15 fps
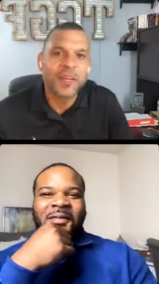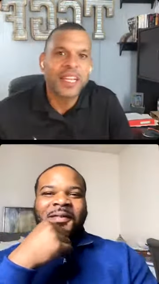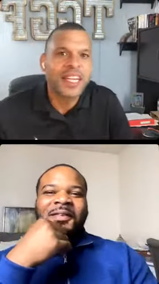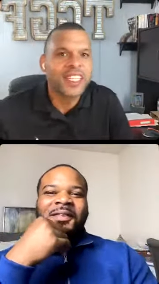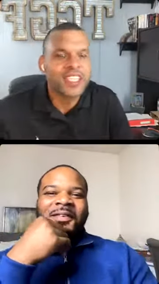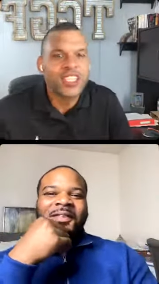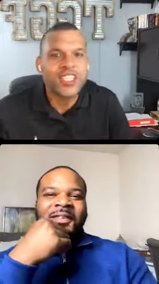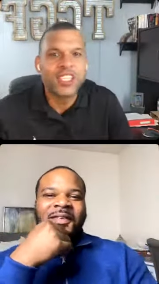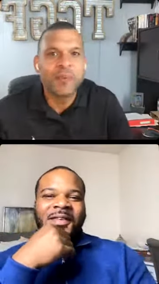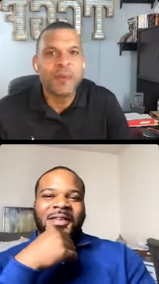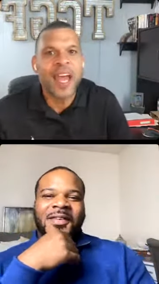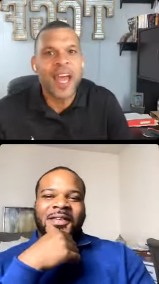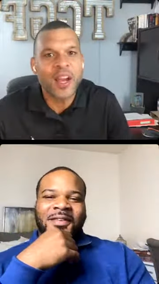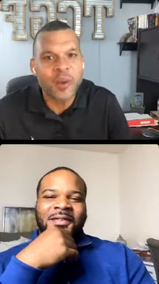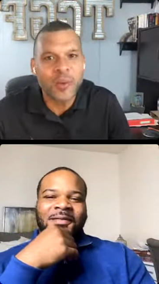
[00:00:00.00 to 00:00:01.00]
Speaker 1: relationship
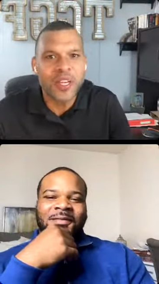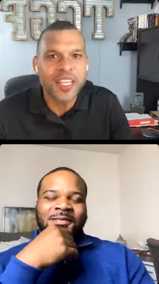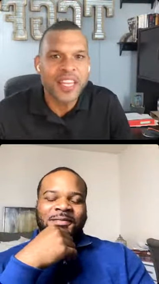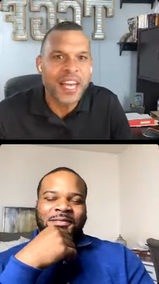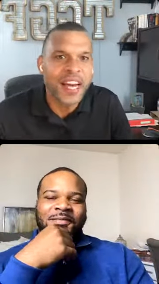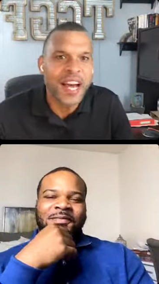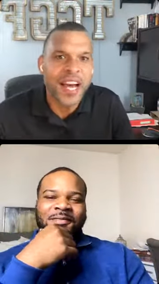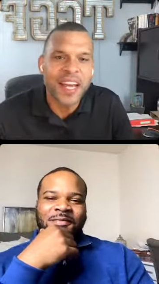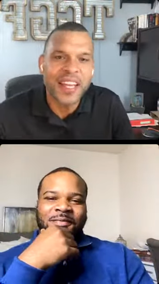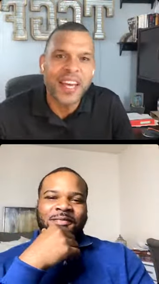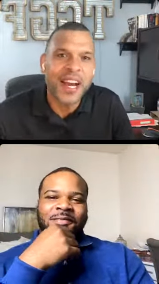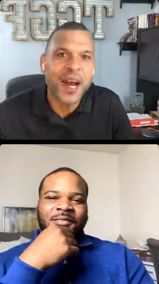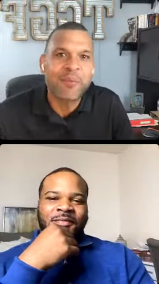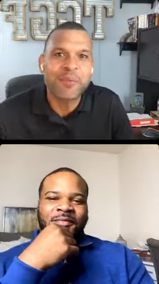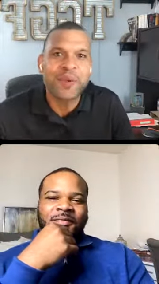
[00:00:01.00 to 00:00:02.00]
equity that I that
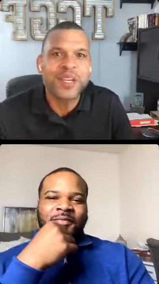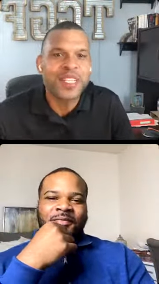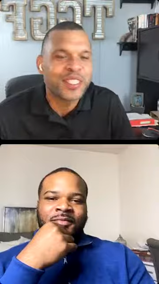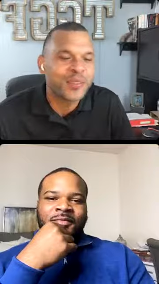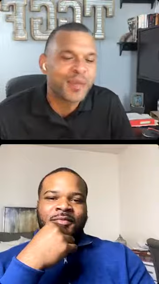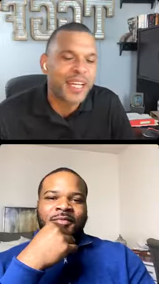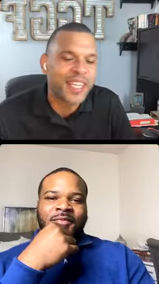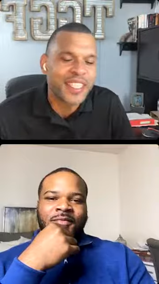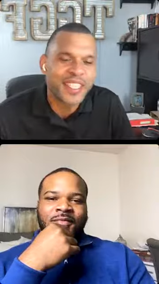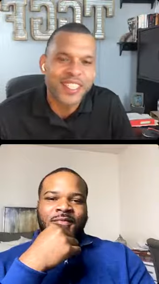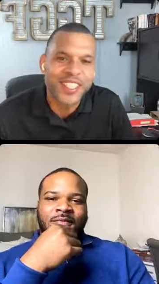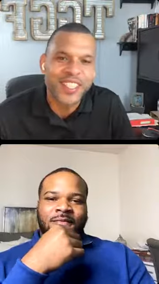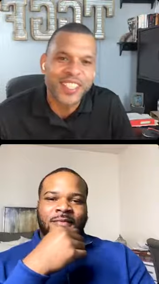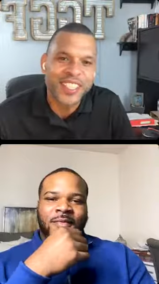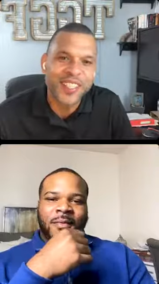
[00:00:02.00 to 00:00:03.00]
I preach, man.
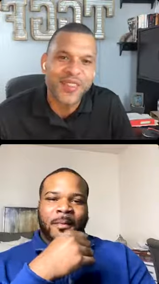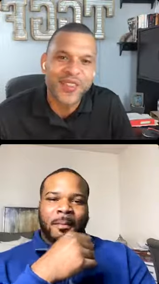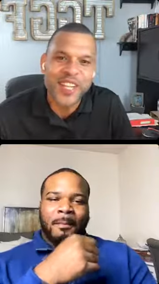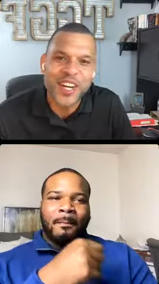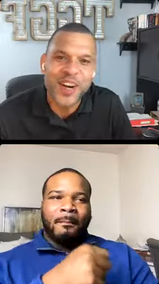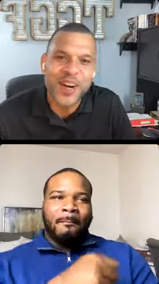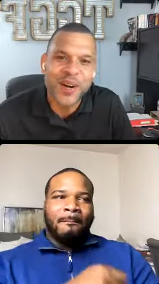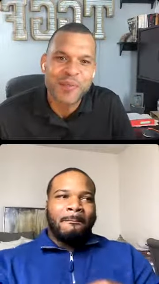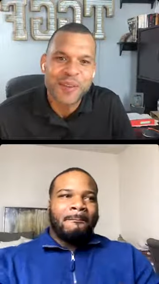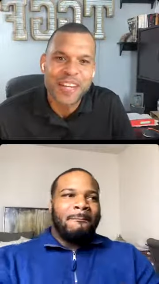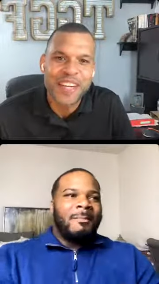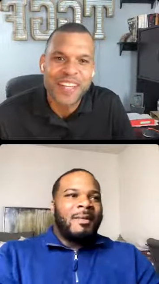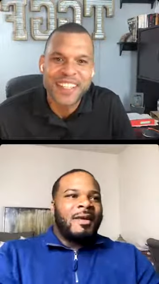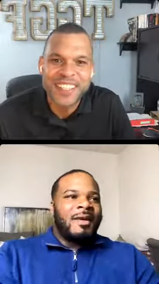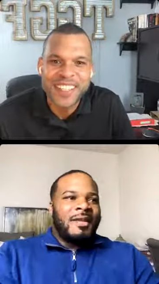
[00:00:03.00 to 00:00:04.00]
So here we are, man.
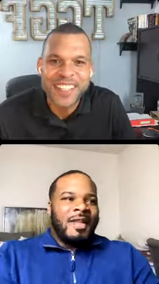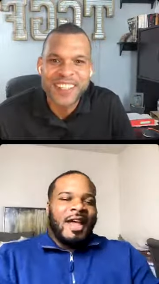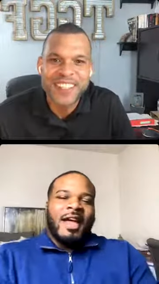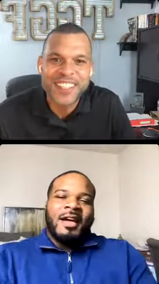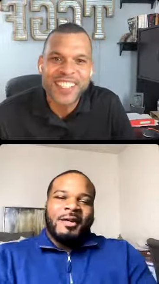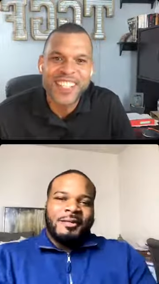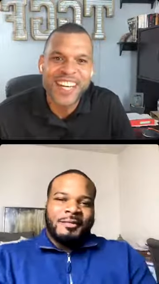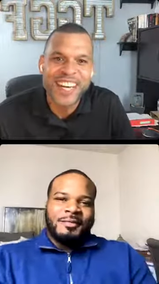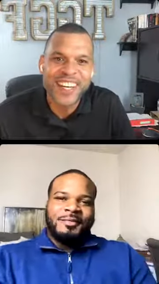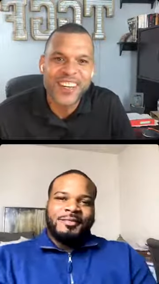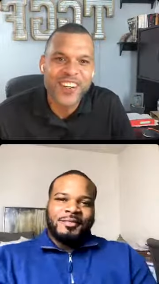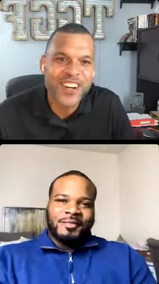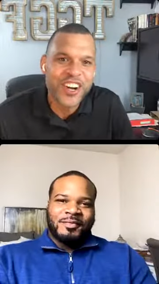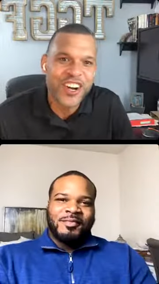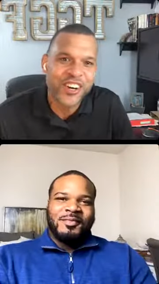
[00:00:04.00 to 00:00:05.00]
What you got going
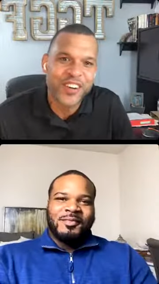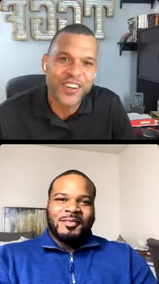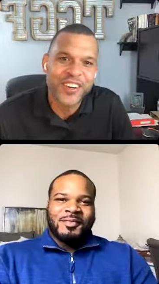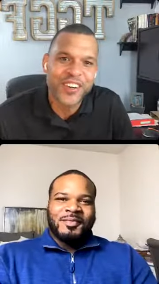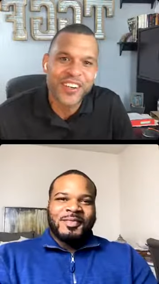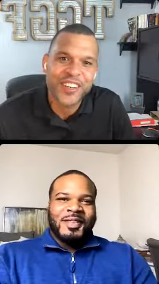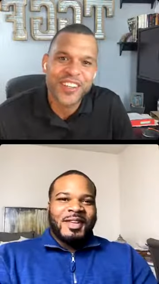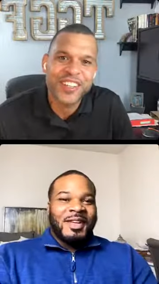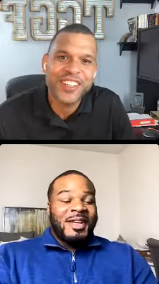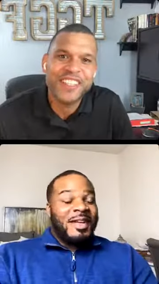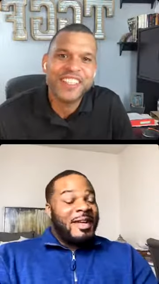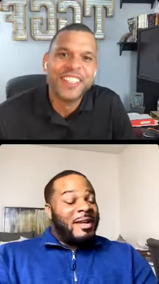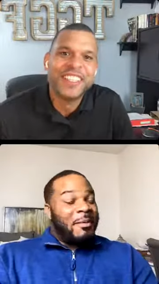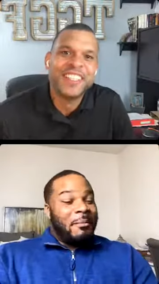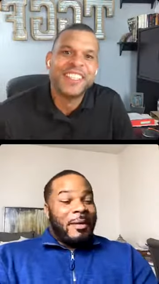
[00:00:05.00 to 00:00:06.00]
on?
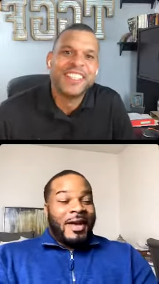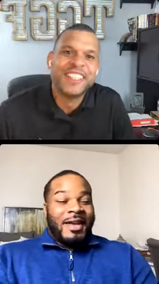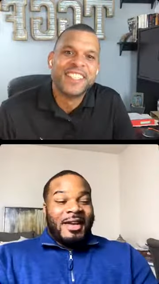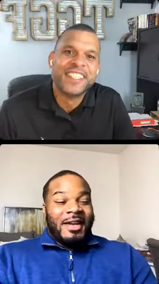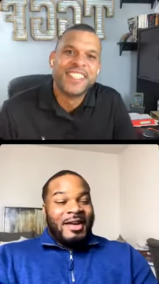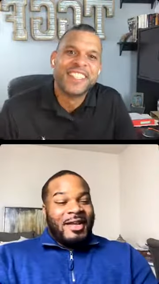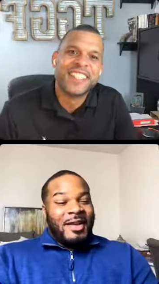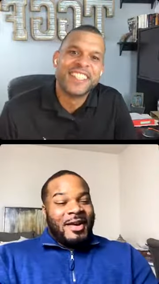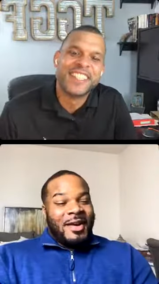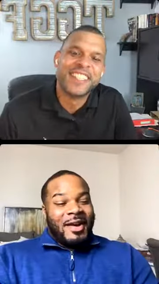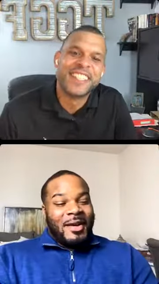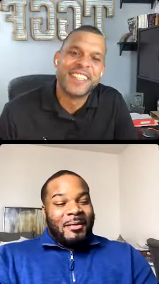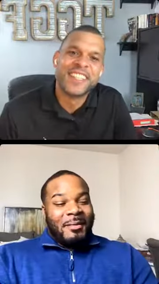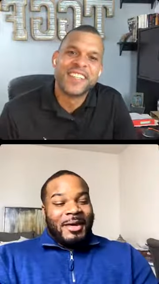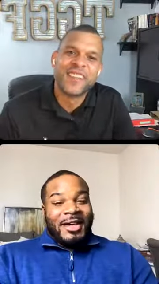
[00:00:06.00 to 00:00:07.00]
Speaker 2: Man, nothing at all,
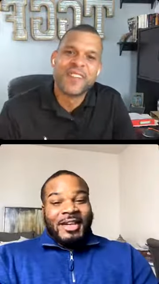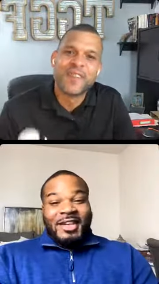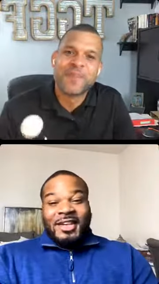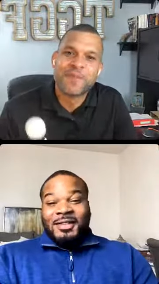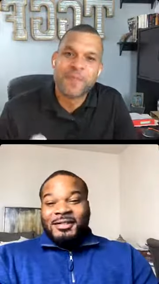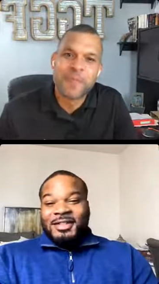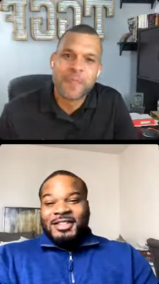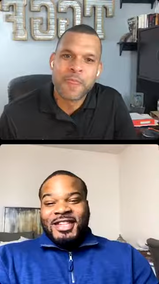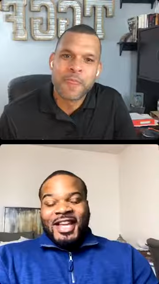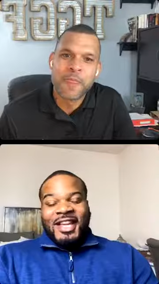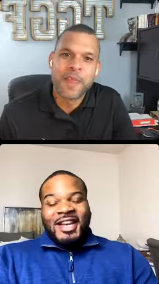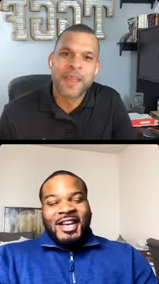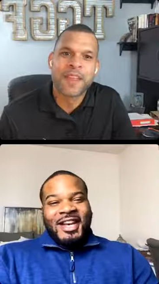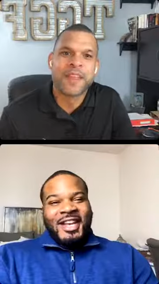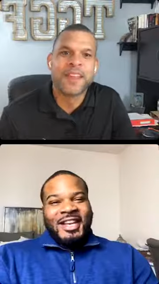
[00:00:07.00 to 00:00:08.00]
man. I'm just taking it
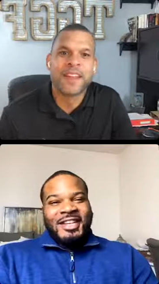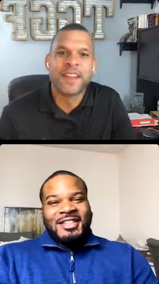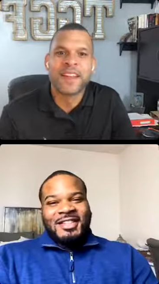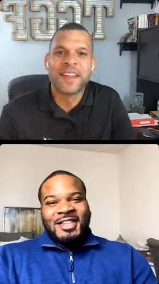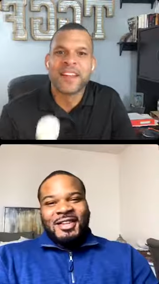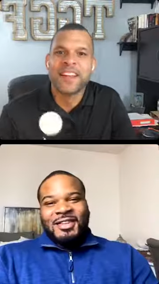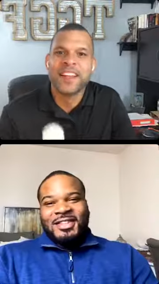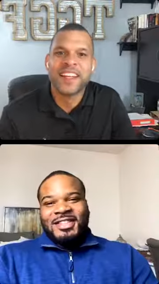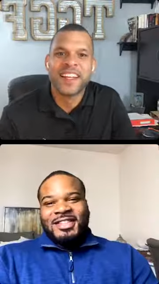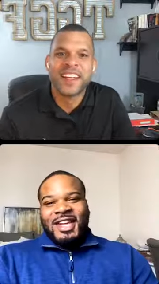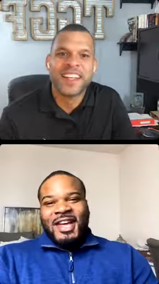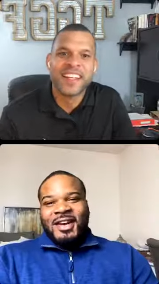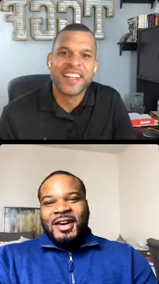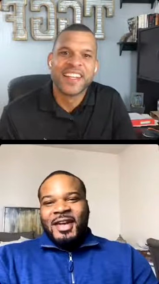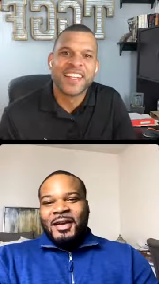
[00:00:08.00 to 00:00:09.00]
easy on this
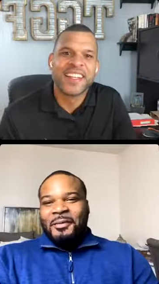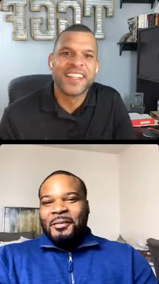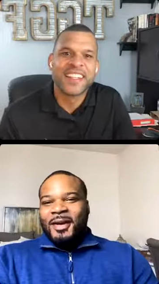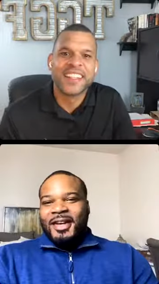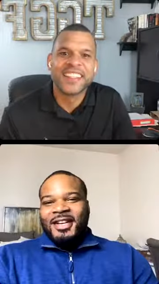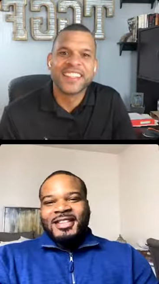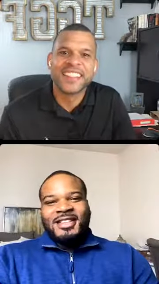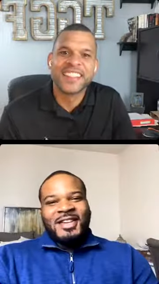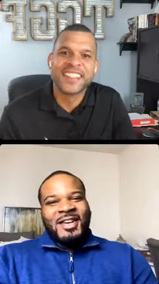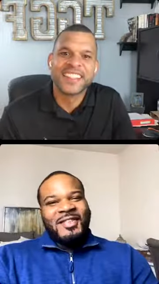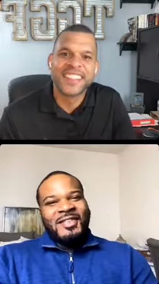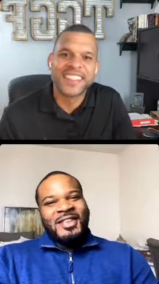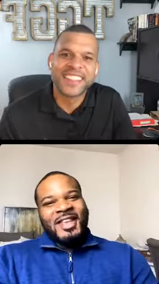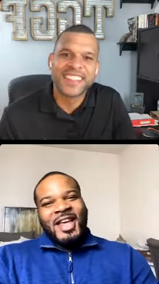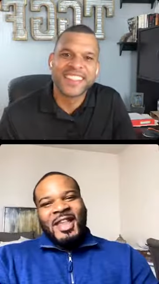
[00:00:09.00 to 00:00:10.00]
Saturday, man. So
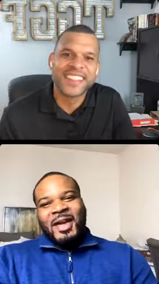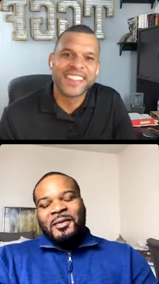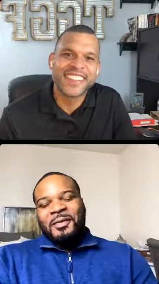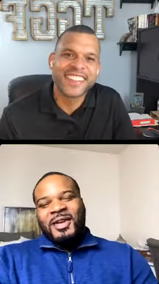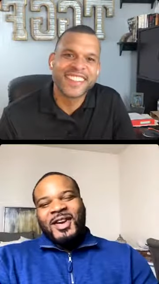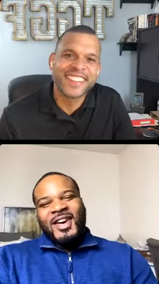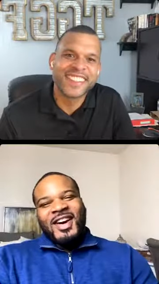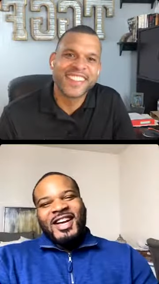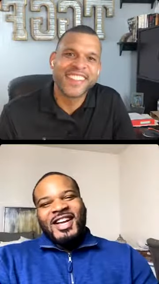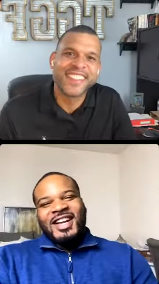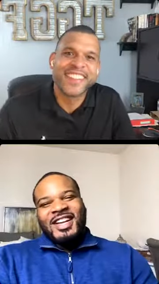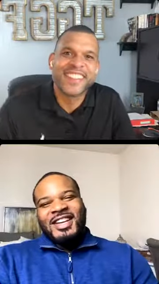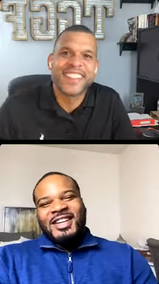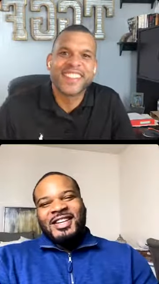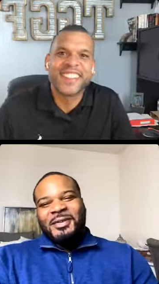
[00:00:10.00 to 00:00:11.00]
everything like we are
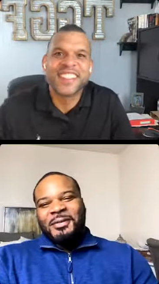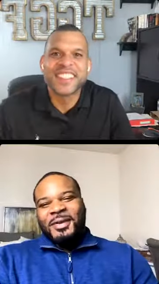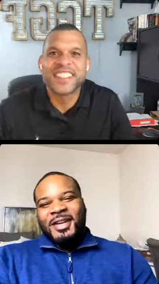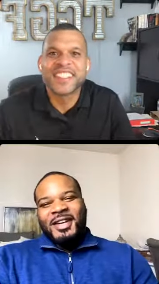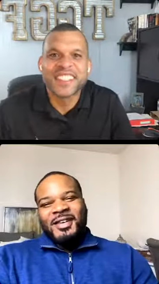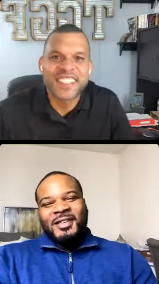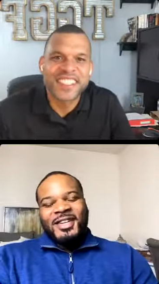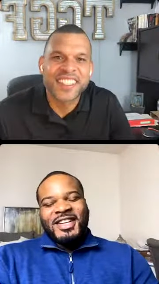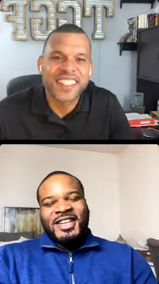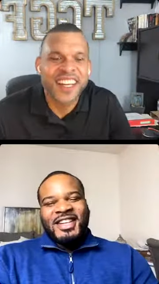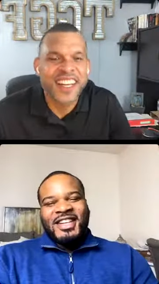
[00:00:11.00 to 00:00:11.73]
good, man. We
Speaker 1: good.